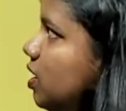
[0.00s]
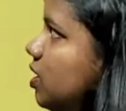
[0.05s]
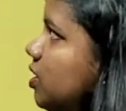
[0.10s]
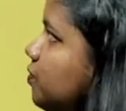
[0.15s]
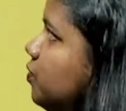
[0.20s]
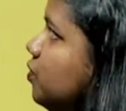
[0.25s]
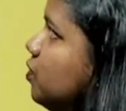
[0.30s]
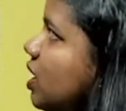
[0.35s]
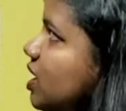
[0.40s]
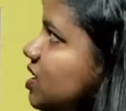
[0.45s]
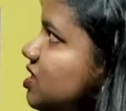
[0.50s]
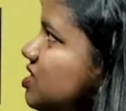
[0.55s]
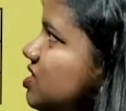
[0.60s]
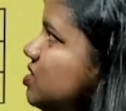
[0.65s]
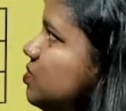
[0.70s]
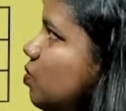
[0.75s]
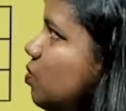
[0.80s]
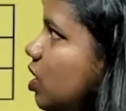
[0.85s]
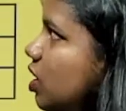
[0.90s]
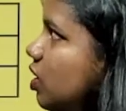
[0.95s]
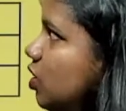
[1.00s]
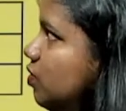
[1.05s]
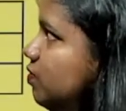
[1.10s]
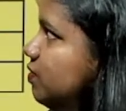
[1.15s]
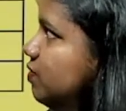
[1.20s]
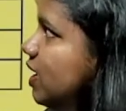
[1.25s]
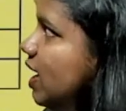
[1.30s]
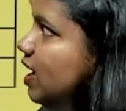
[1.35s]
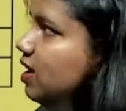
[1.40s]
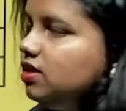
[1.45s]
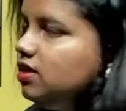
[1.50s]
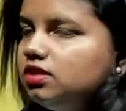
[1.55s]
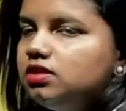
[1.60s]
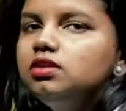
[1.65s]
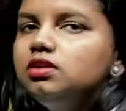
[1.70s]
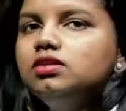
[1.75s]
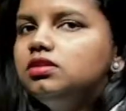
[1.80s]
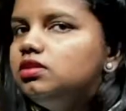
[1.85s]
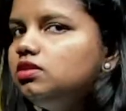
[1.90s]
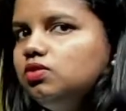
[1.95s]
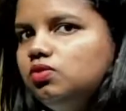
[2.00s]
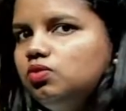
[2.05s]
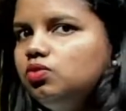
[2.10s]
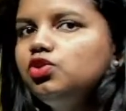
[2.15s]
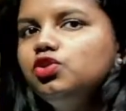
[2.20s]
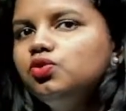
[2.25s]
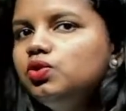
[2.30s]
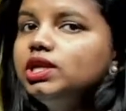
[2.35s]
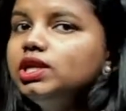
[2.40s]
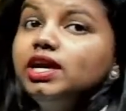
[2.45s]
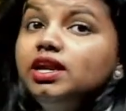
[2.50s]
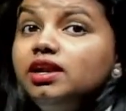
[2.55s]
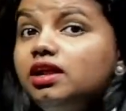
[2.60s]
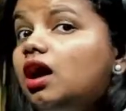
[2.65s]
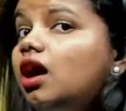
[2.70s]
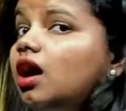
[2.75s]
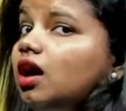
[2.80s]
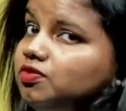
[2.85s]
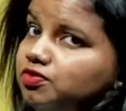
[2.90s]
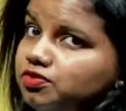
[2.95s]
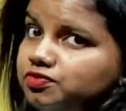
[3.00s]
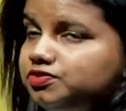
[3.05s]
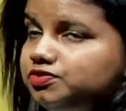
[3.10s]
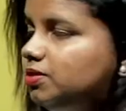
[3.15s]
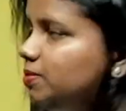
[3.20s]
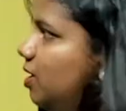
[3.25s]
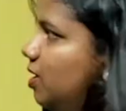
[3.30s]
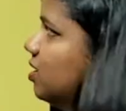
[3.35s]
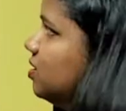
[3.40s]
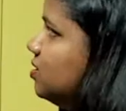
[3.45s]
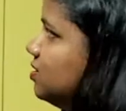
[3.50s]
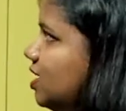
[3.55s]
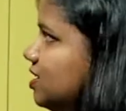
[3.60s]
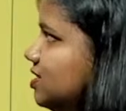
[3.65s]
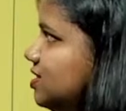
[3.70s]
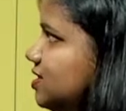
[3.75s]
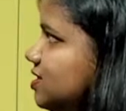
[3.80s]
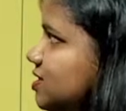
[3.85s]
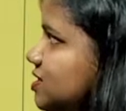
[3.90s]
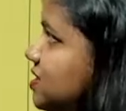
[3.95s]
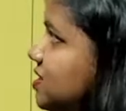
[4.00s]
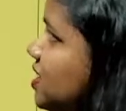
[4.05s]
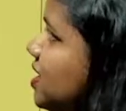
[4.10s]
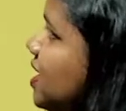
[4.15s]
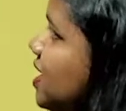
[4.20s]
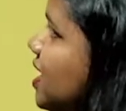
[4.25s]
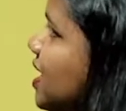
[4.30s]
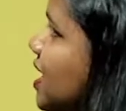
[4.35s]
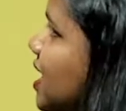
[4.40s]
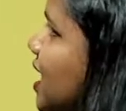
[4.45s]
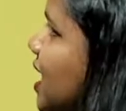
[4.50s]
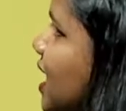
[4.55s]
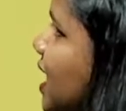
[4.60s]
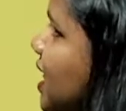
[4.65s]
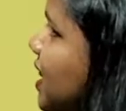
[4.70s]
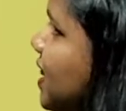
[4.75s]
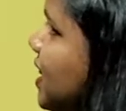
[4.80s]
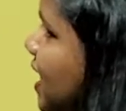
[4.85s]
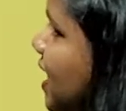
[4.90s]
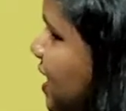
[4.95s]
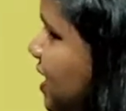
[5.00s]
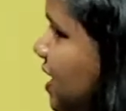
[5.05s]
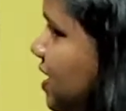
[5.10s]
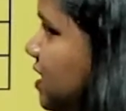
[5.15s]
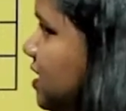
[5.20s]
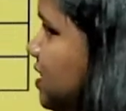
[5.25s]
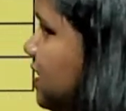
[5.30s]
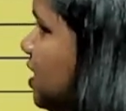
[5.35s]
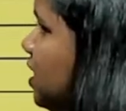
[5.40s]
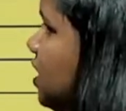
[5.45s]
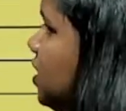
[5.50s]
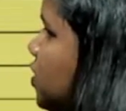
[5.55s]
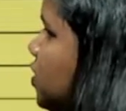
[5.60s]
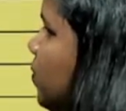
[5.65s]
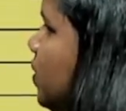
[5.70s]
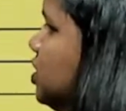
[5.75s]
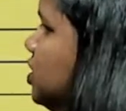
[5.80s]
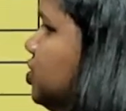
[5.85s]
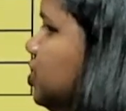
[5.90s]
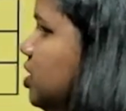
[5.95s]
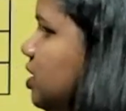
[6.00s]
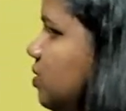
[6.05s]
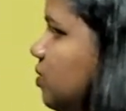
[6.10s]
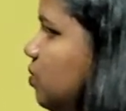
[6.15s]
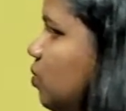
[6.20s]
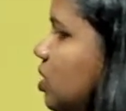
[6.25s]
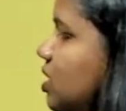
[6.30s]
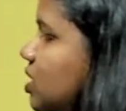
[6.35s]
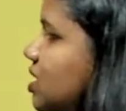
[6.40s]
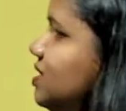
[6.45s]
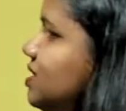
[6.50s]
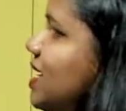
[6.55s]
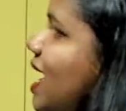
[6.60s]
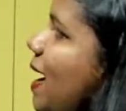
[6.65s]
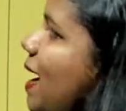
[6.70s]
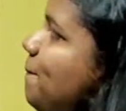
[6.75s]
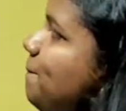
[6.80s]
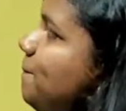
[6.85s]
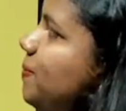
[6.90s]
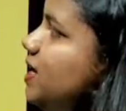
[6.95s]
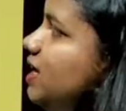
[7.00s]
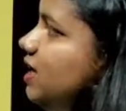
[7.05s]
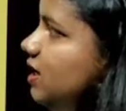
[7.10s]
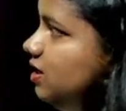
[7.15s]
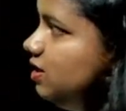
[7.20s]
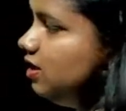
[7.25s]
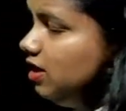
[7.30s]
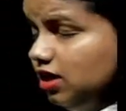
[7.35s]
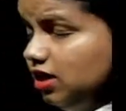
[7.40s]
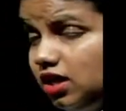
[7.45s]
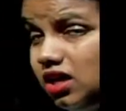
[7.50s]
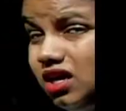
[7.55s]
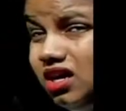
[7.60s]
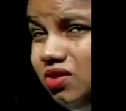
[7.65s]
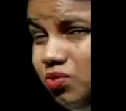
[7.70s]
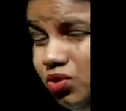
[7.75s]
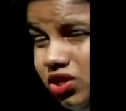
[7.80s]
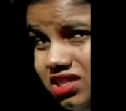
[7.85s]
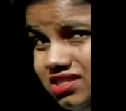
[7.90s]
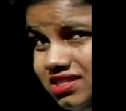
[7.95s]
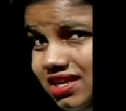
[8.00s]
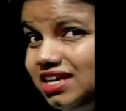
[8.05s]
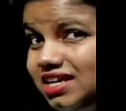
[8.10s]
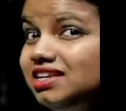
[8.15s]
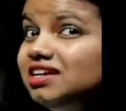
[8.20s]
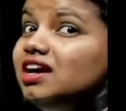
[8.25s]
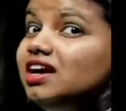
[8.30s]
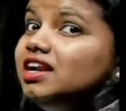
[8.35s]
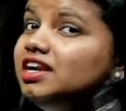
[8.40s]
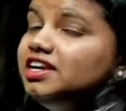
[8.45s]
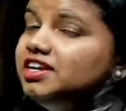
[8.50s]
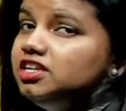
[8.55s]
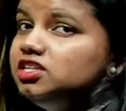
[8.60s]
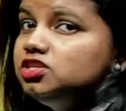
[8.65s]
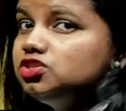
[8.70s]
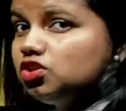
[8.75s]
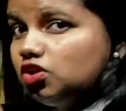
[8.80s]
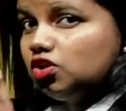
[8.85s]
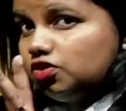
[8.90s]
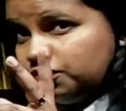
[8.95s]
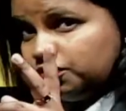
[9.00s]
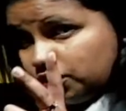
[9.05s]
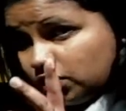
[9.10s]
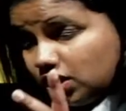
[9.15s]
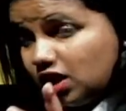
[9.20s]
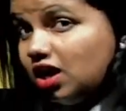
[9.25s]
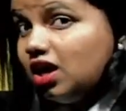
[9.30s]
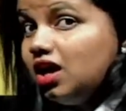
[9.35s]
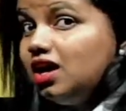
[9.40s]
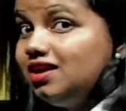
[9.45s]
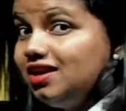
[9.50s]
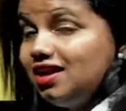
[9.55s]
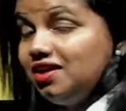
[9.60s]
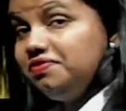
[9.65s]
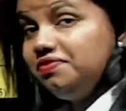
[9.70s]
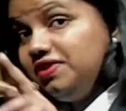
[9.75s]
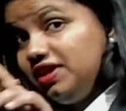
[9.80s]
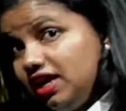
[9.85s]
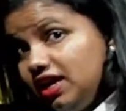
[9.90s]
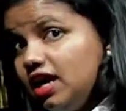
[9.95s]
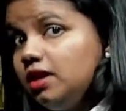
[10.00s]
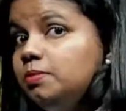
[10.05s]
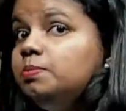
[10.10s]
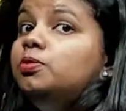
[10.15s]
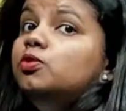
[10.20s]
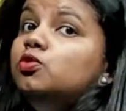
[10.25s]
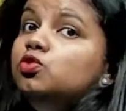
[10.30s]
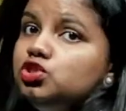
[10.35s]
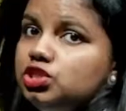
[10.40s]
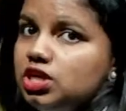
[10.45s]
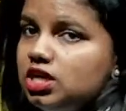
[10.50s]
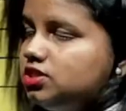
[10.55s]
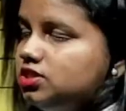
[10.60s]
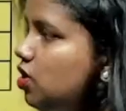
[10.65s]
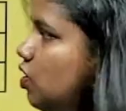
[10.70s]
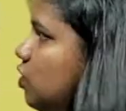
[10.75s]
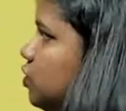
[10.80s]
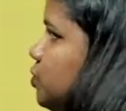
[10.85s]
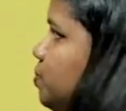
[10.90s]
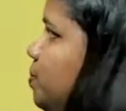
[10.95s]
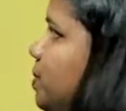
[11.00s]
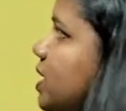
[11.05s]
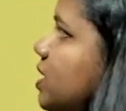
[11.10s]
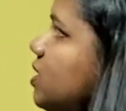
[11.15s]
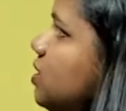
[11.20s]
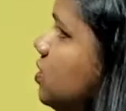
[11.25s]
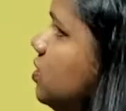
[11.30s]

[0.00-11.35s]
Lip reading: If you write just one of that, no, you will get half of the mark. That's it. Then the third question, what is happening? What is the inheritance of Ravi and Pooja's offspring?